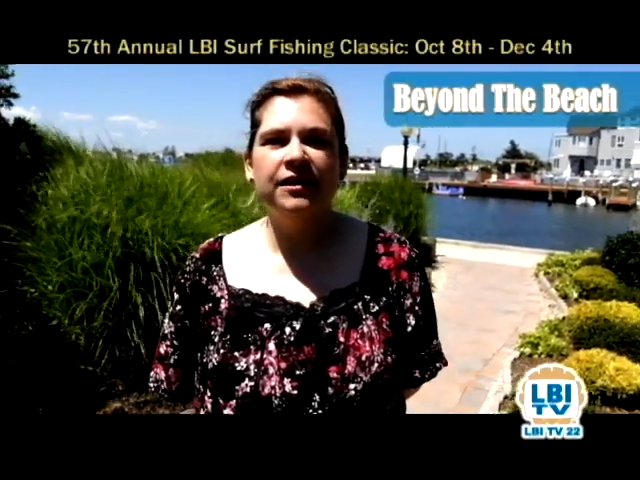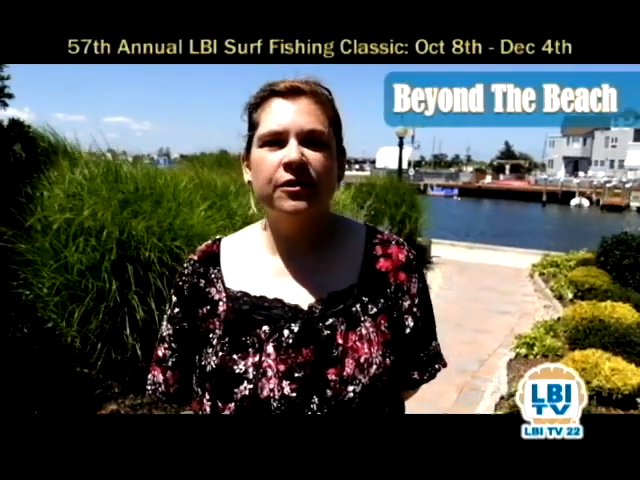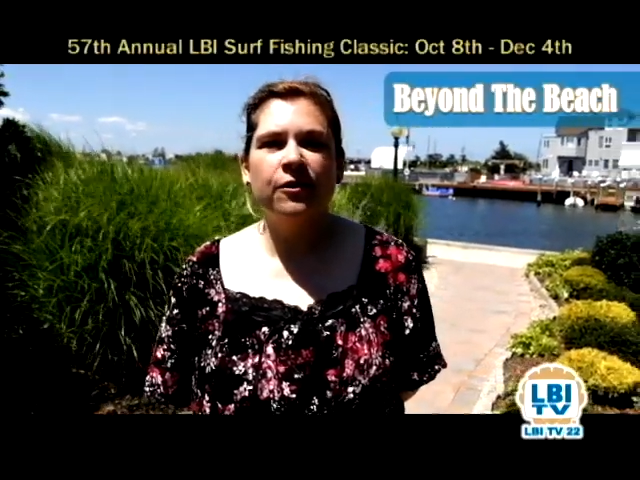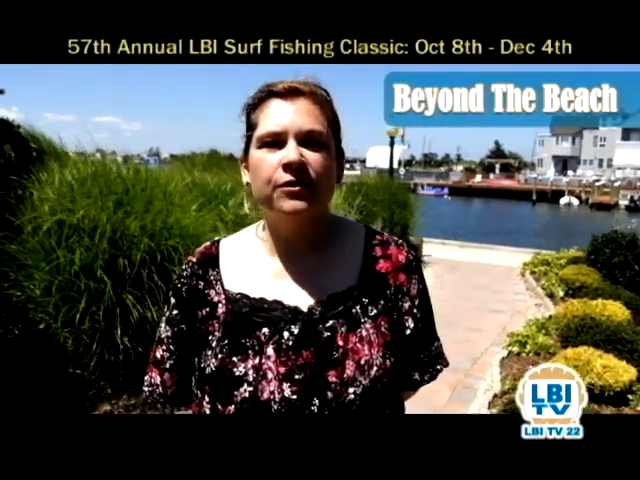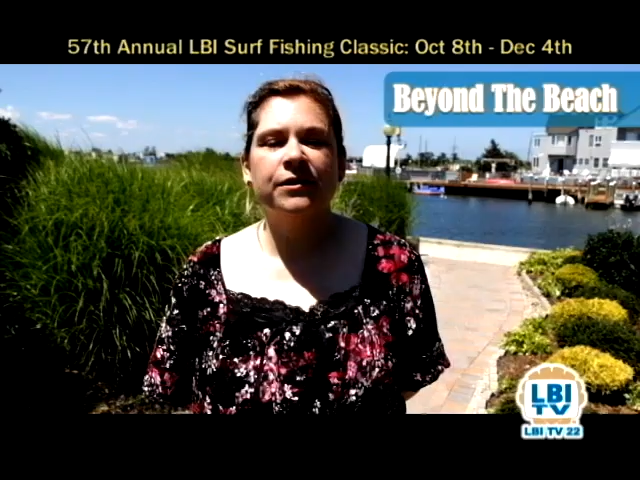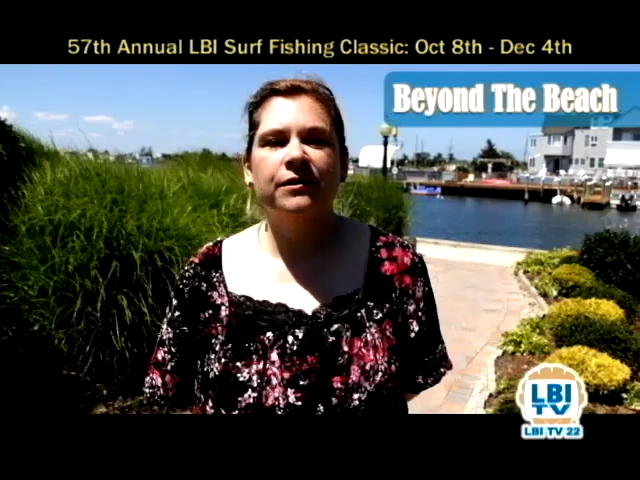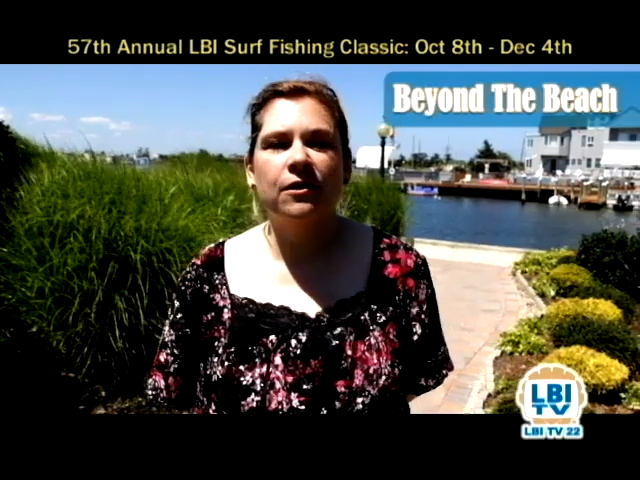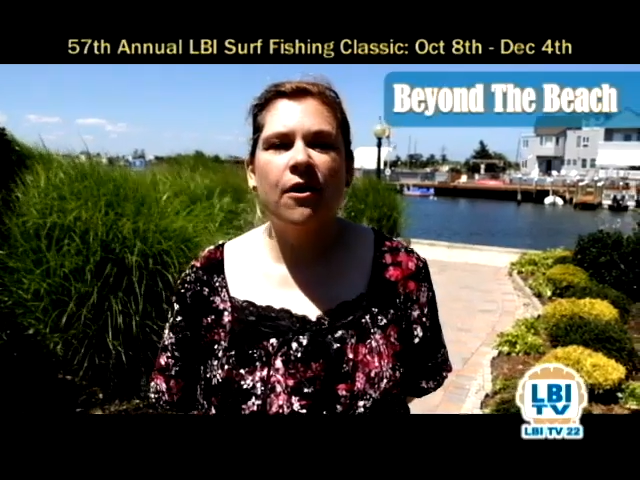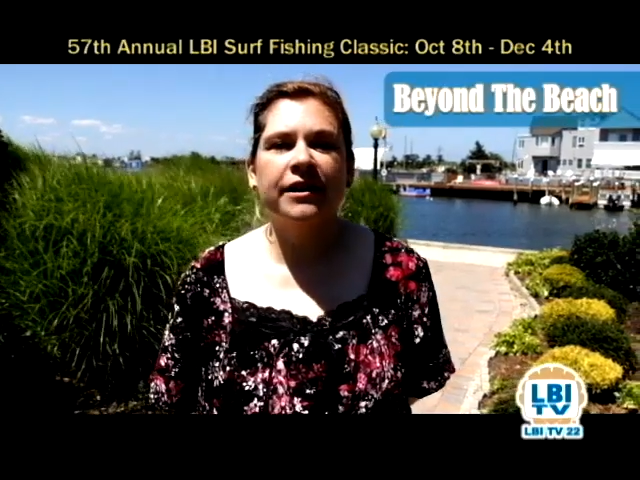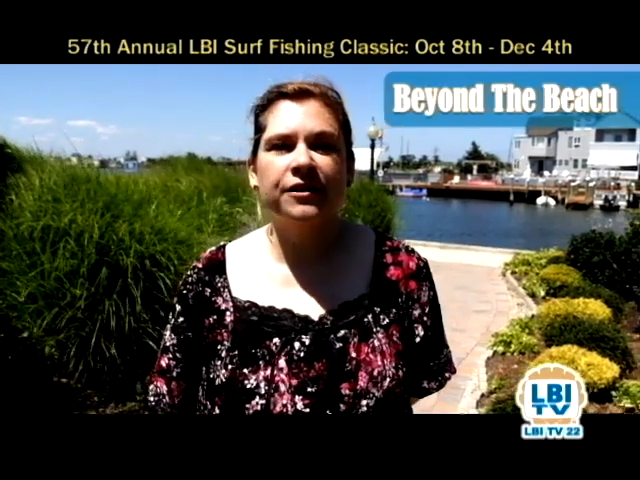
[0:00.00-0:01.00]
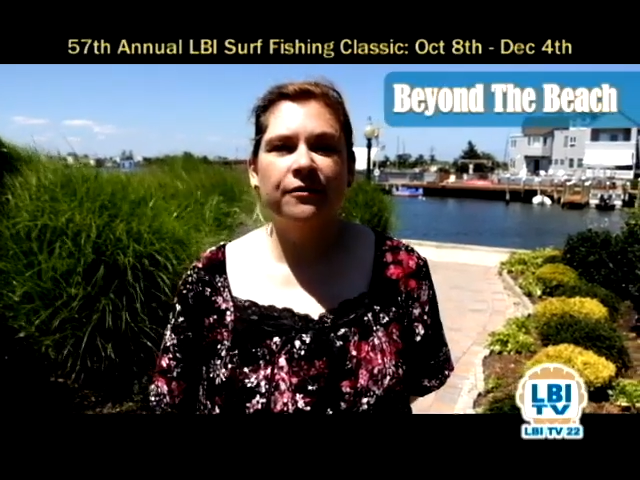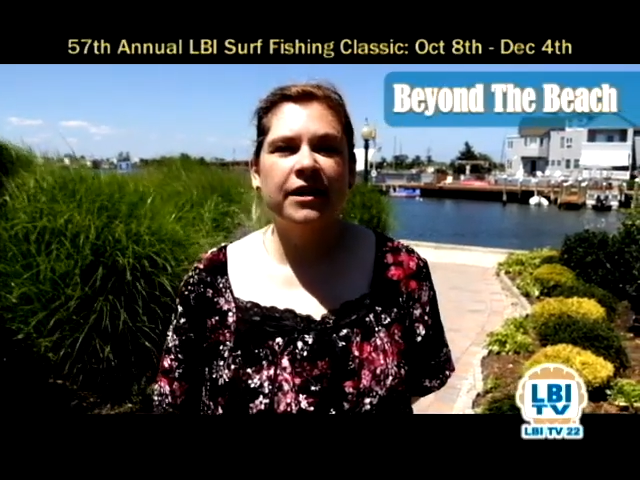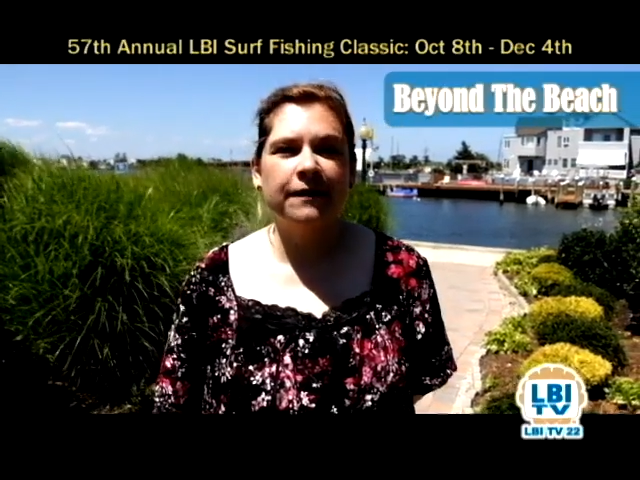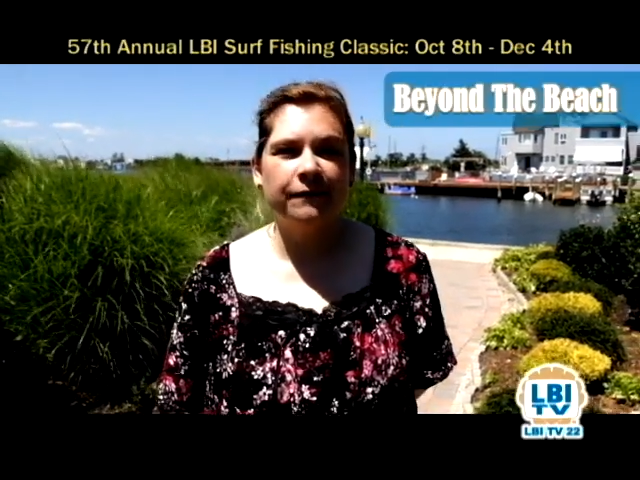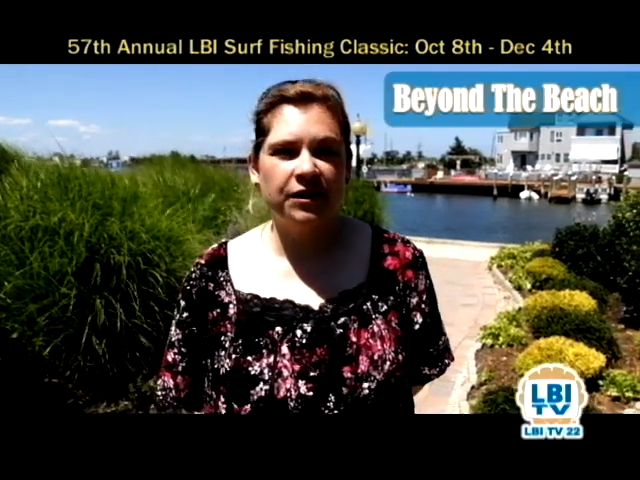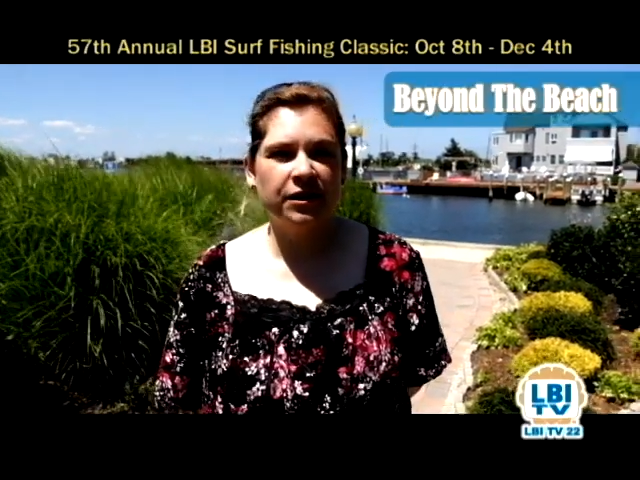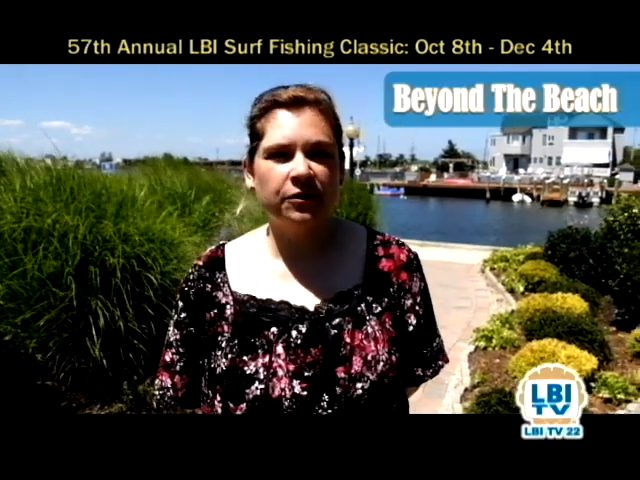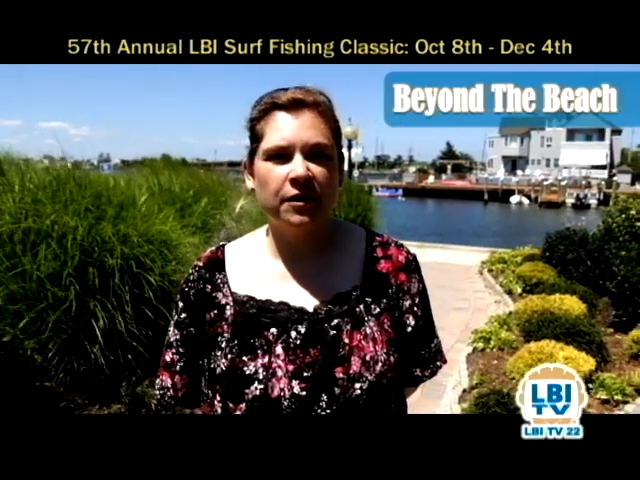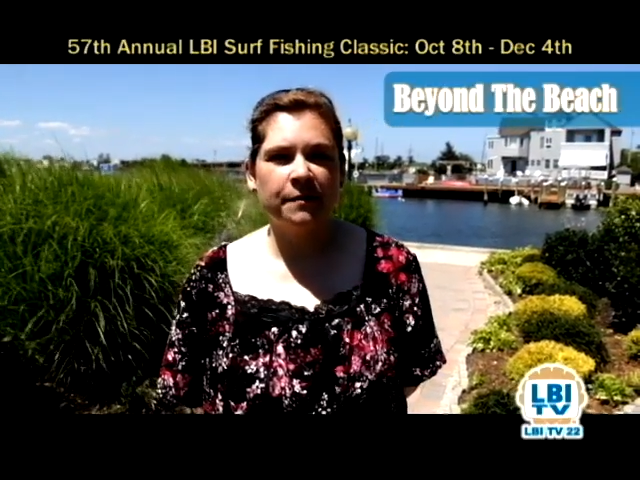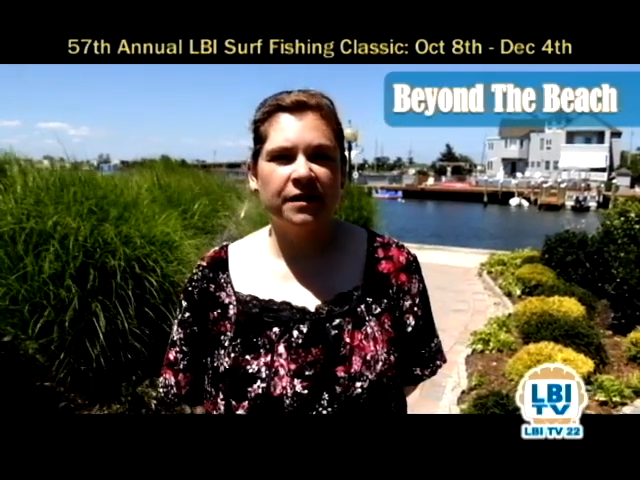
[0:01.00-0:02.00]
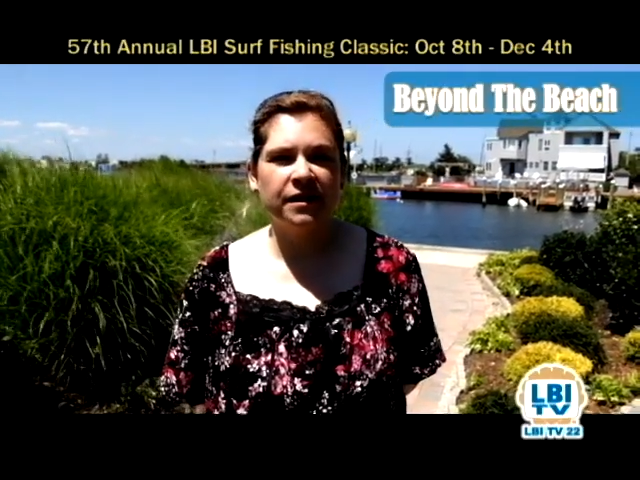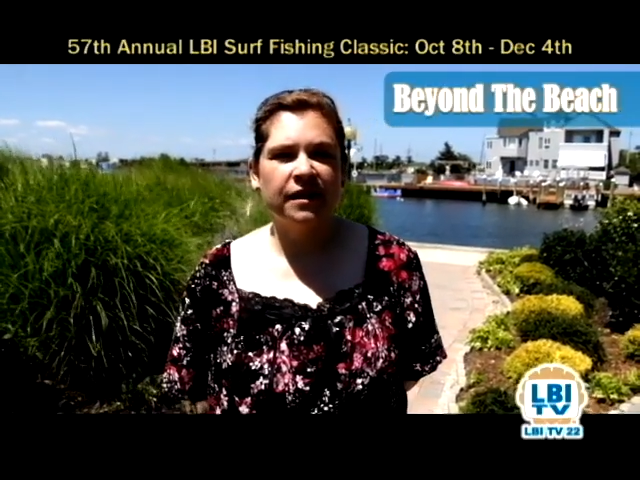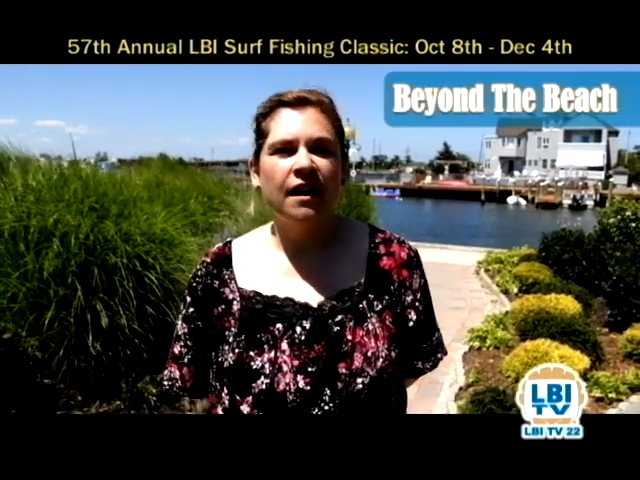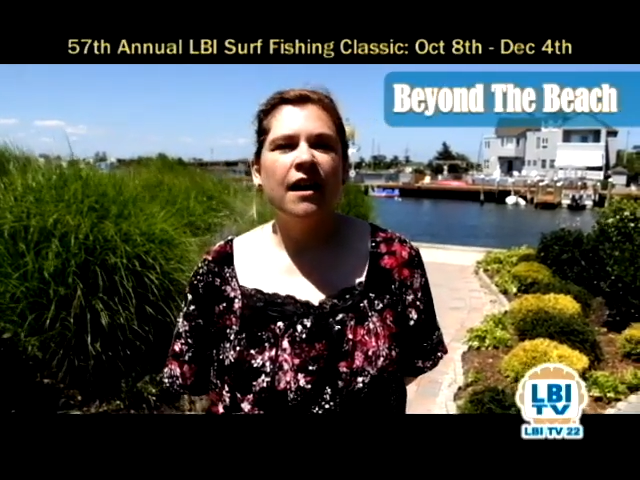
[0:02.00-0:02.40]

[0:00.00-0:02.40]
East Coast's longest running fishing tournaments.